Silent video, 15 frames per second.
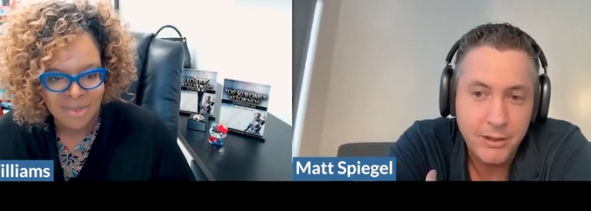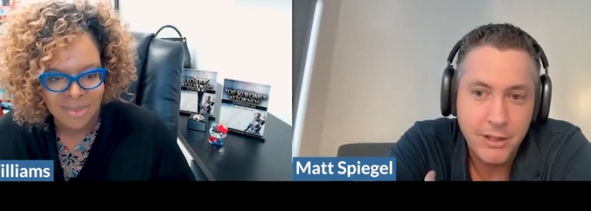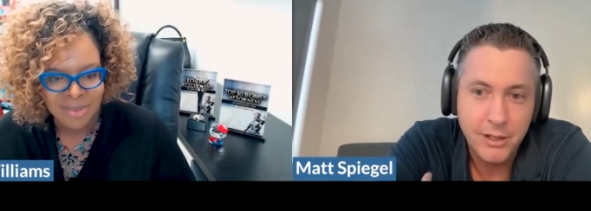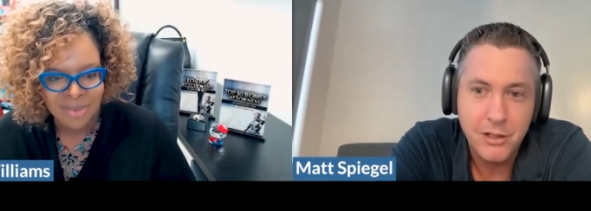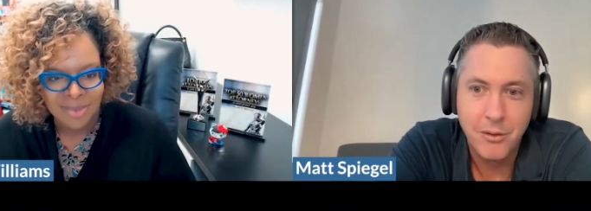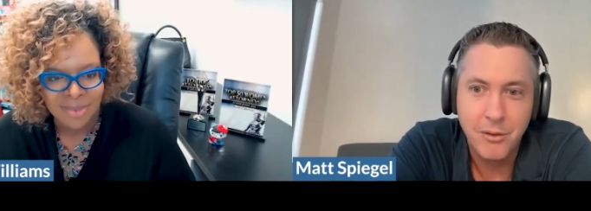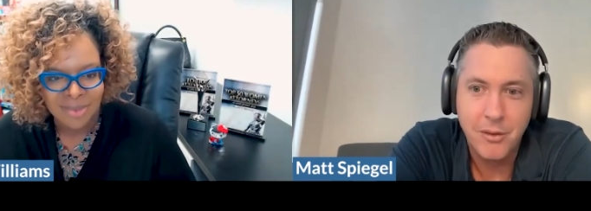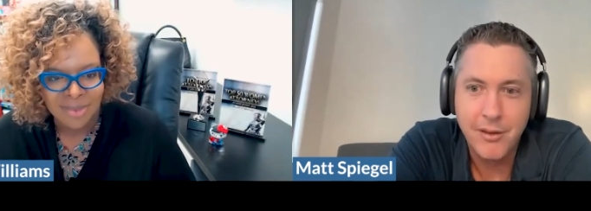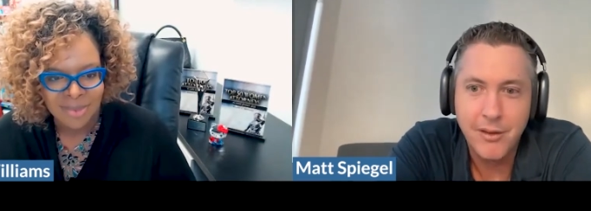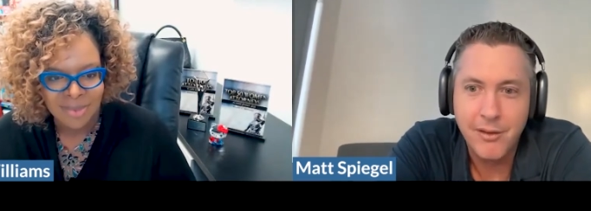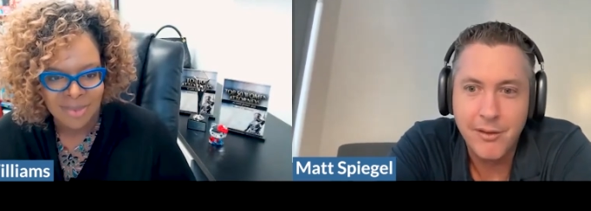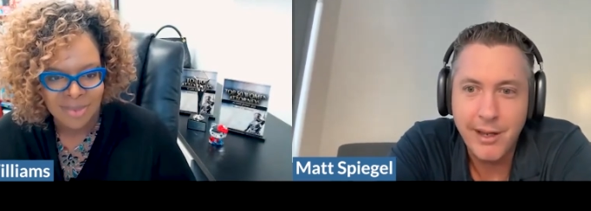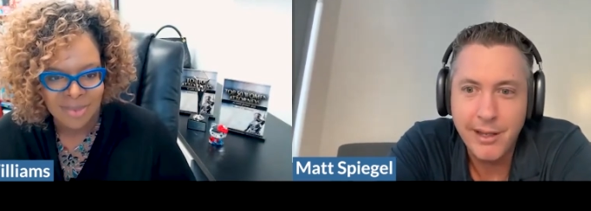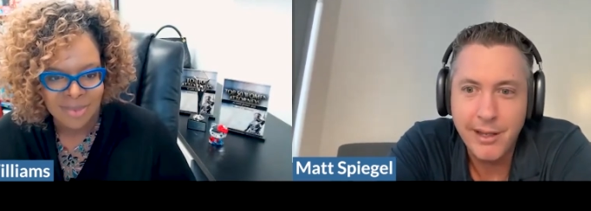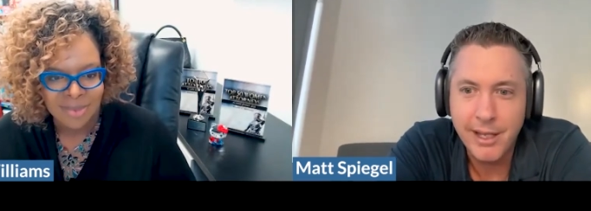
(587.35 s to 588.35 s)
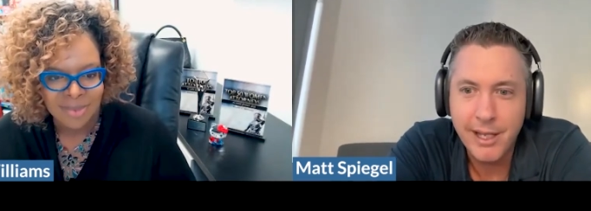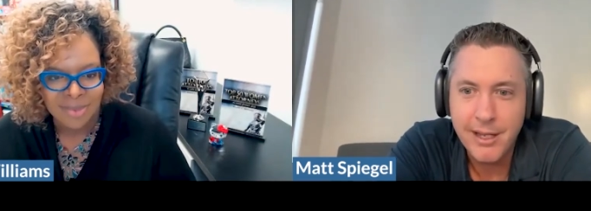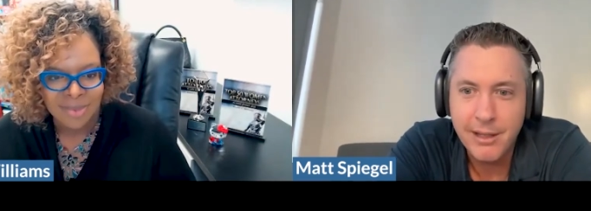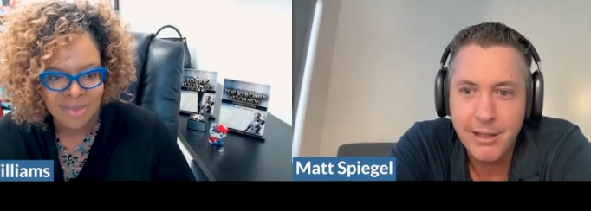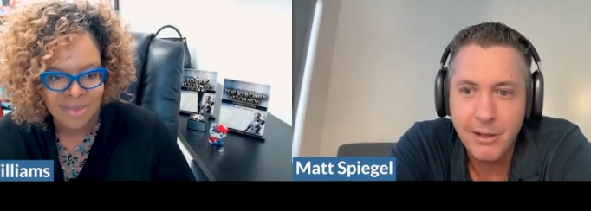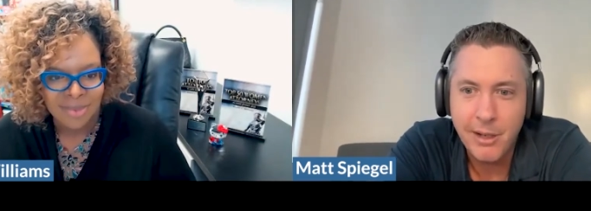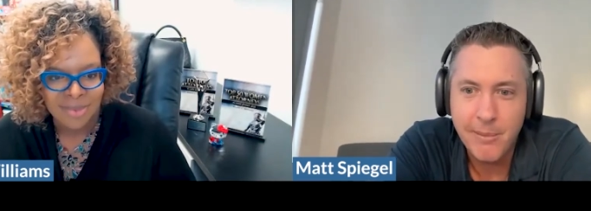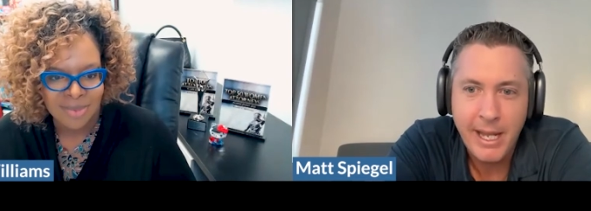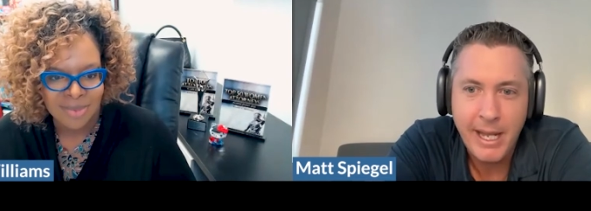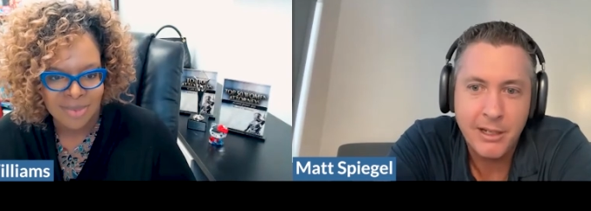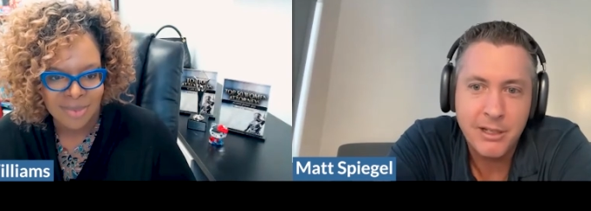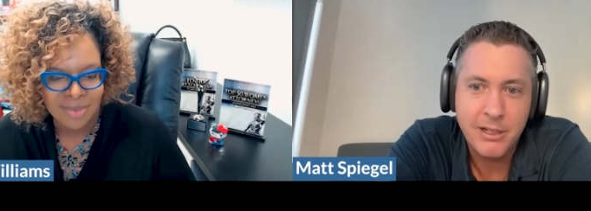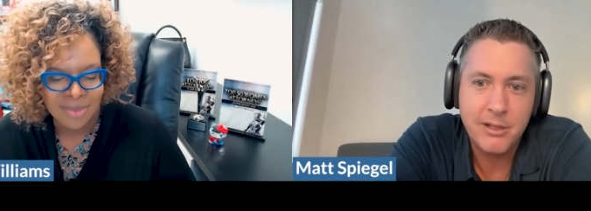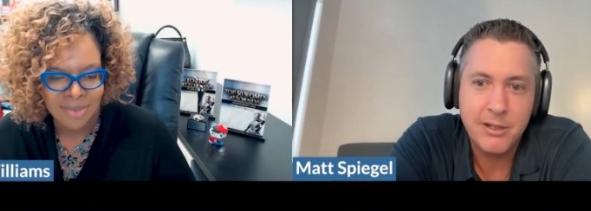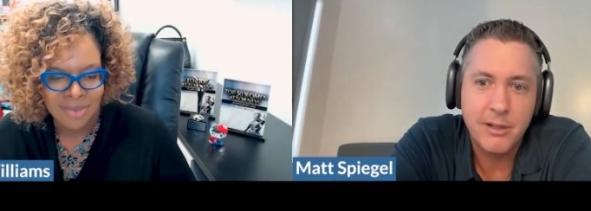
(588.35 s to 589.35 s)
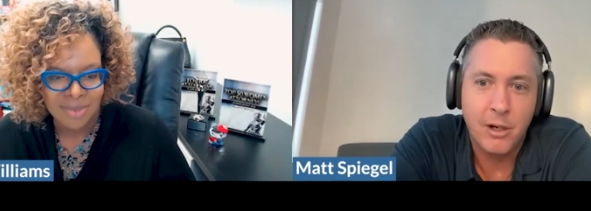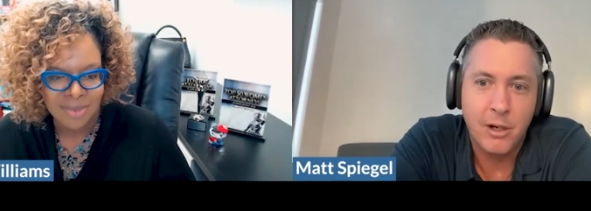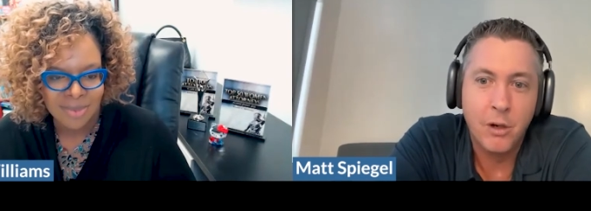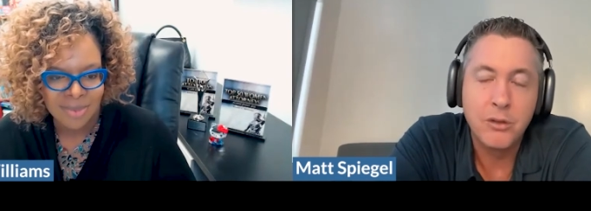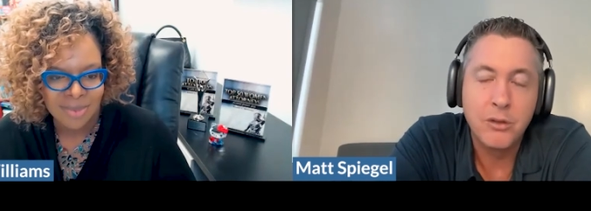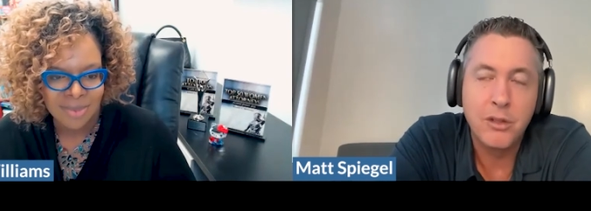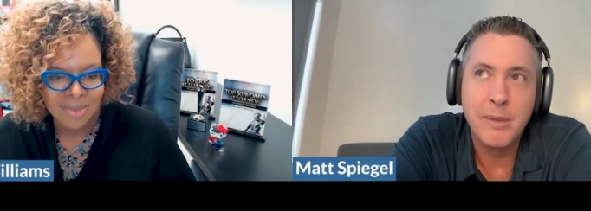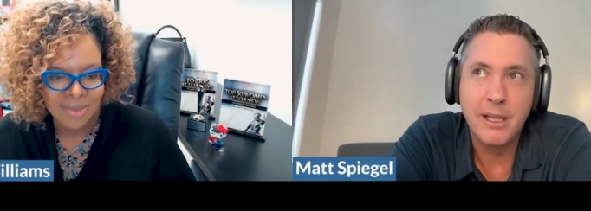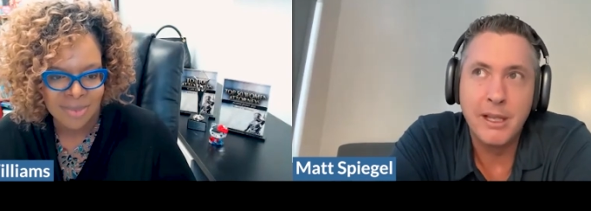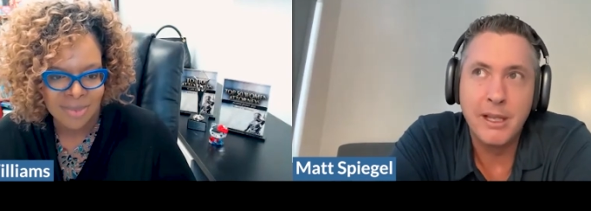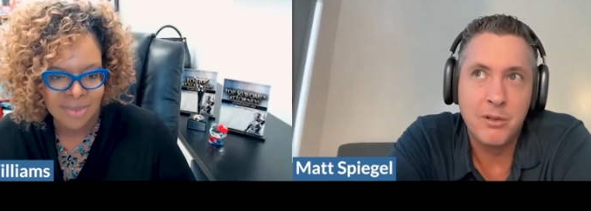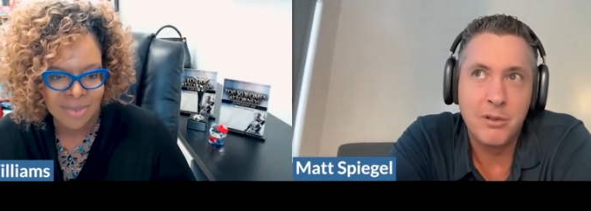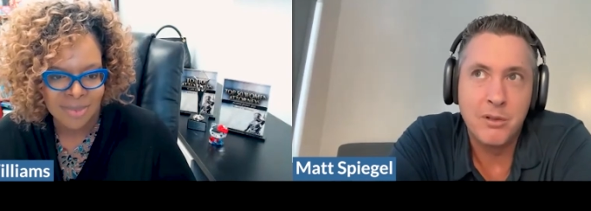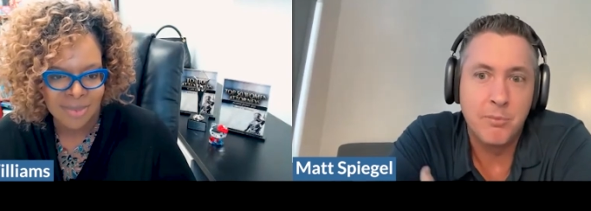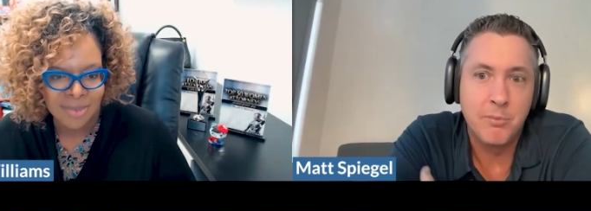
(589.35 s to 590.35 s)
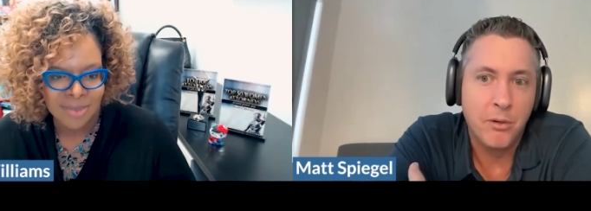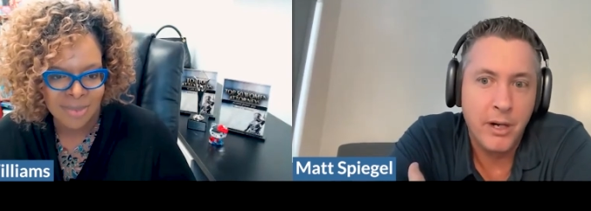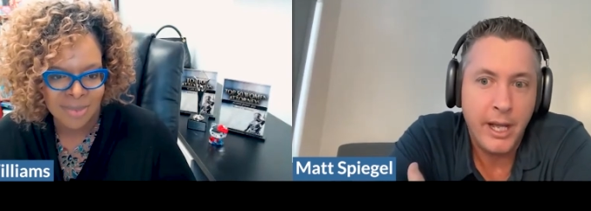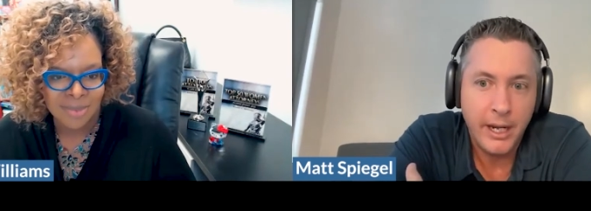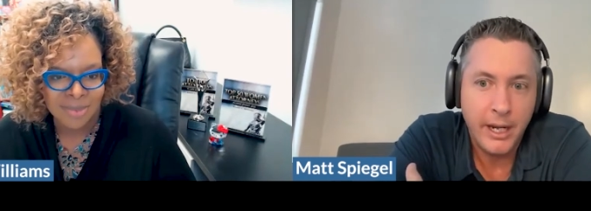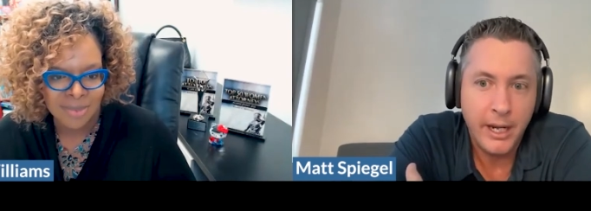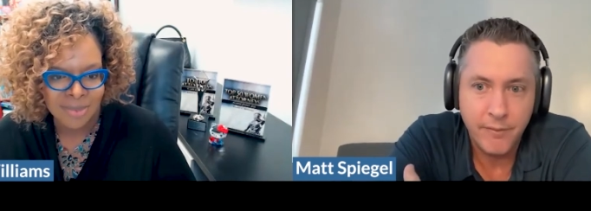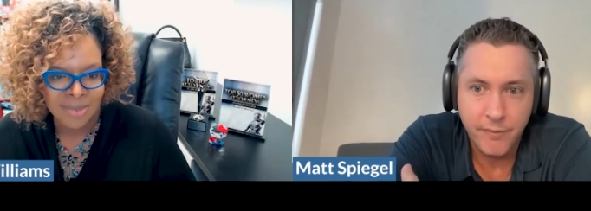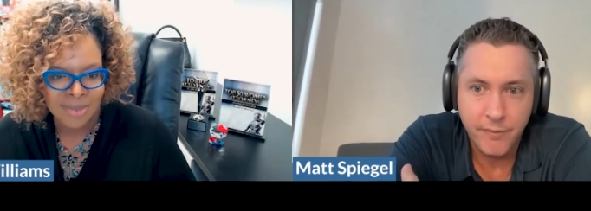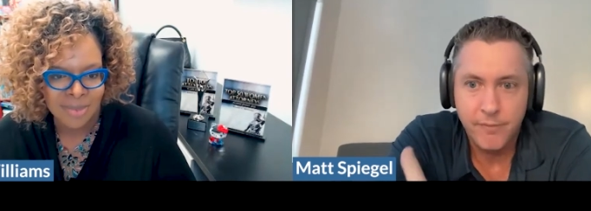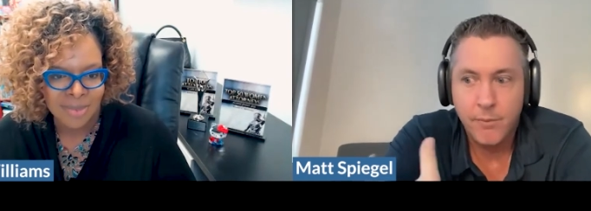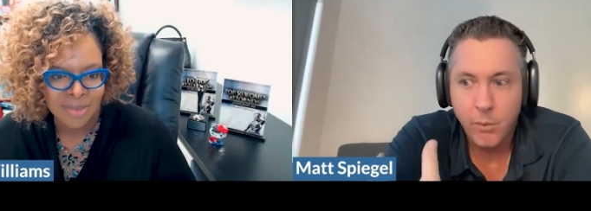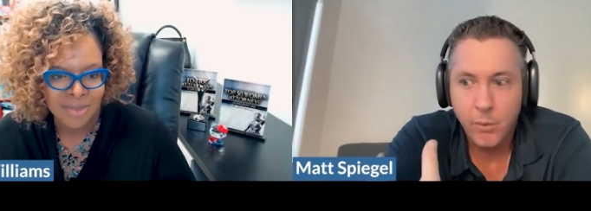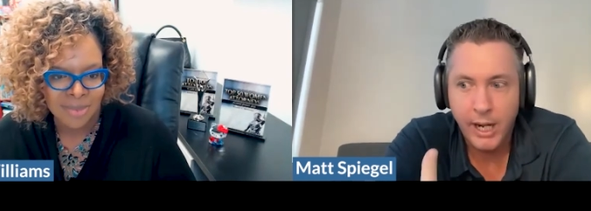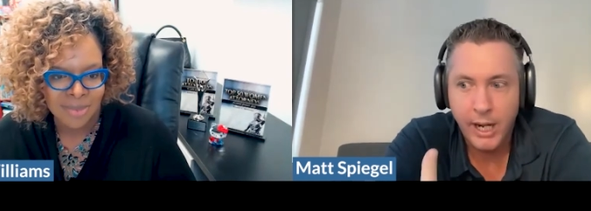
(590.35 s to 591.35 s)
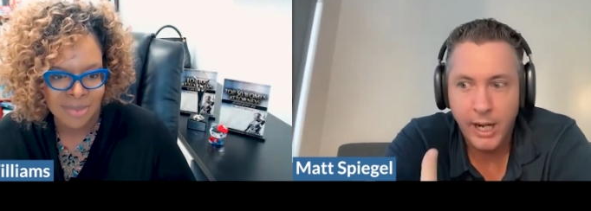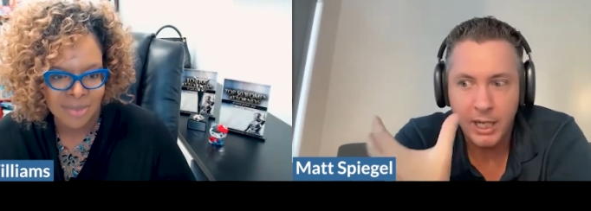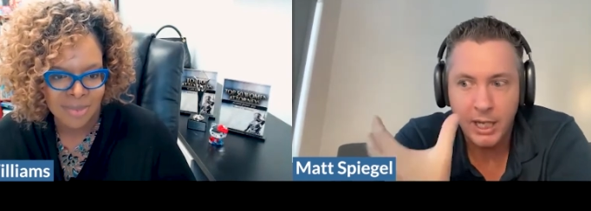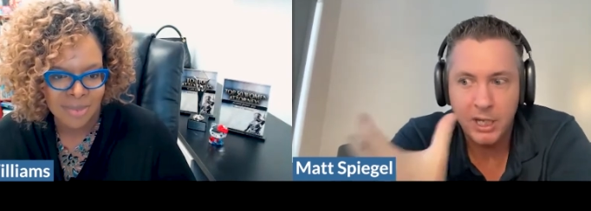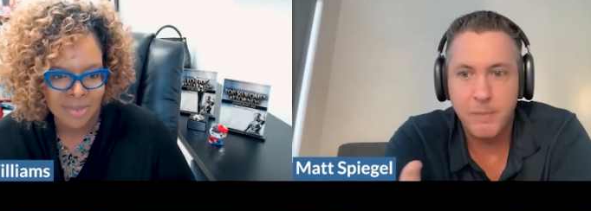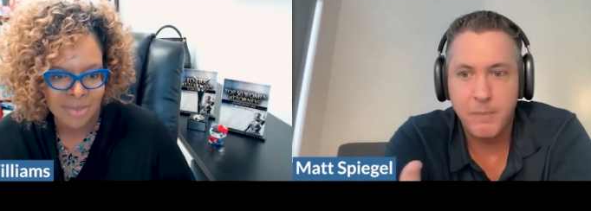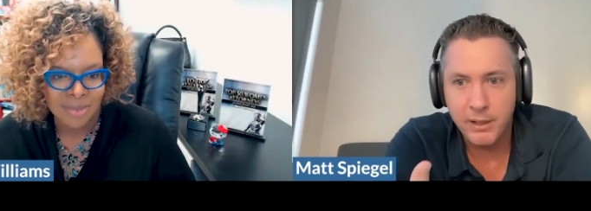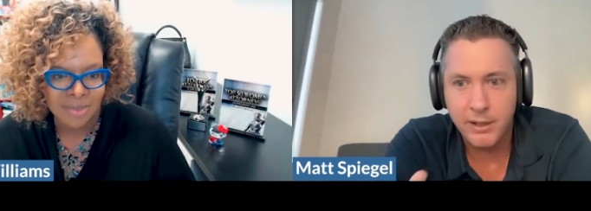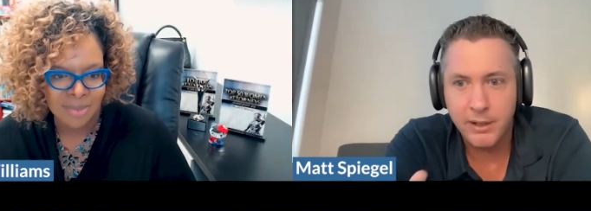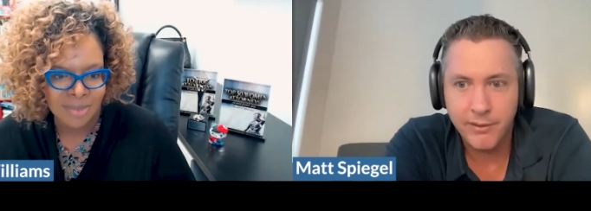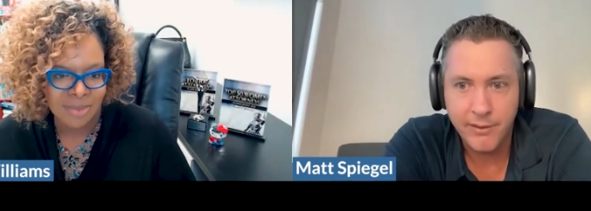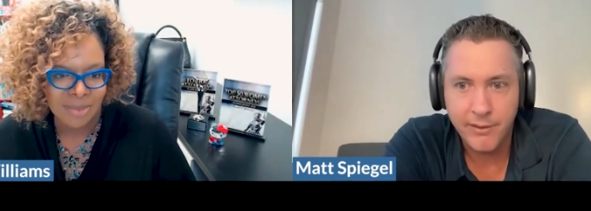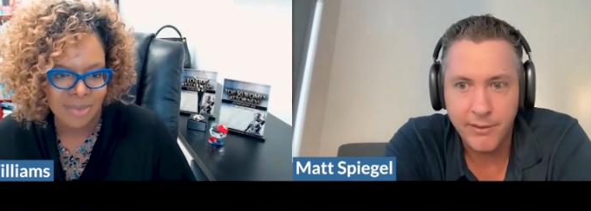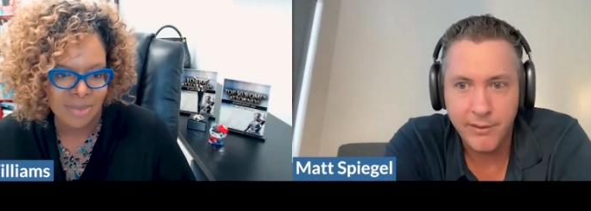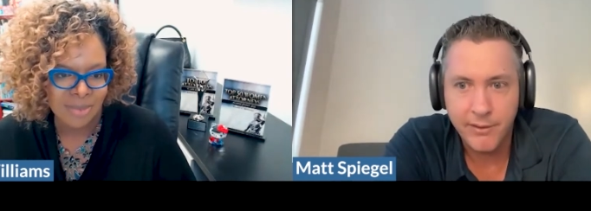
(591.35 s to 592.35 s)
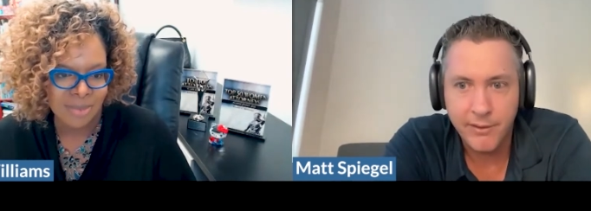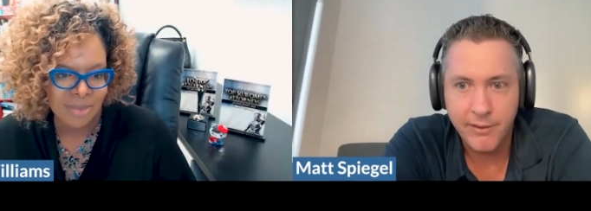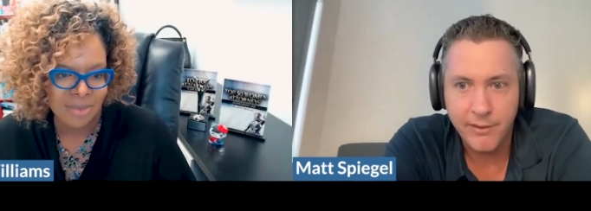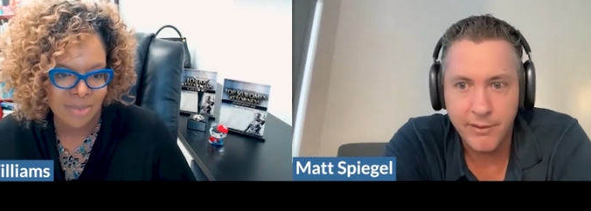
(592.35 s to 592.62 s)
Speaker 1: the truth is, is that like Lawmatics ultimately was born out of what I experienced.